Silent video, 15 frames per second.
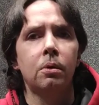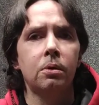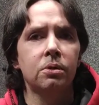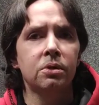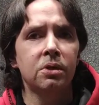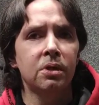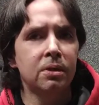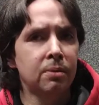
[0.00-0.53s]

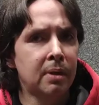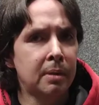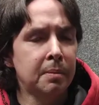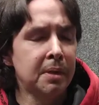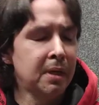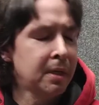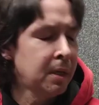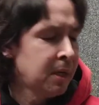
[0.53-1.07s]
see what I
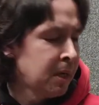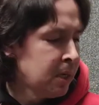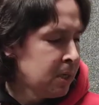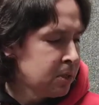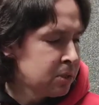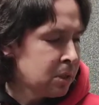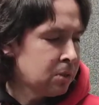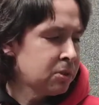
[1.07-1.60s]
mean?
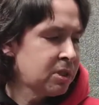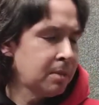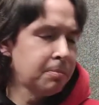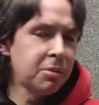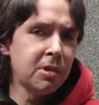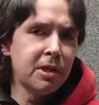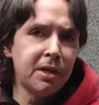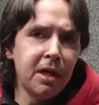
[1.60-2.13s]
So
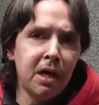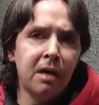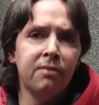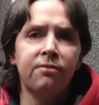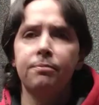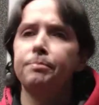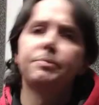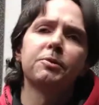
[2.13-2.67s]
simple
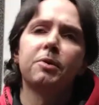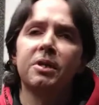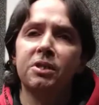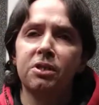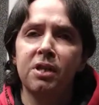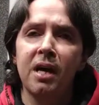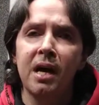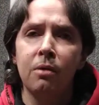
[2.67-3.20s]
enough. You want to
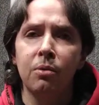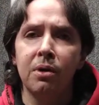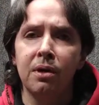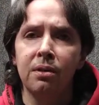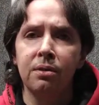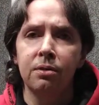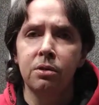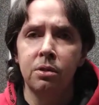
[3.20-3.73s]
start
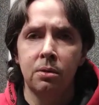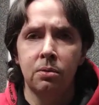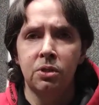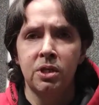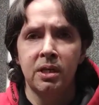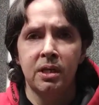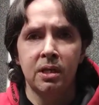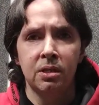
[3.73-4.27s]
with 2
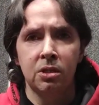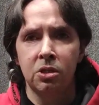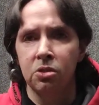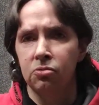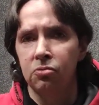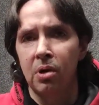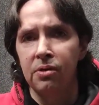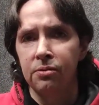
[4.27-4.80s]
chickas.
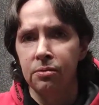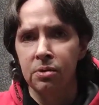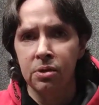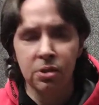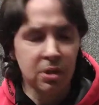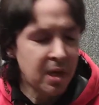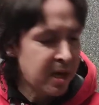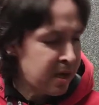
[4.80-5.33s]
Just run through the
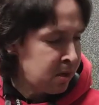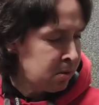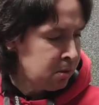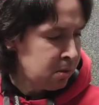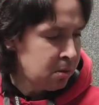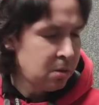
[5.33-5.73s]
scale.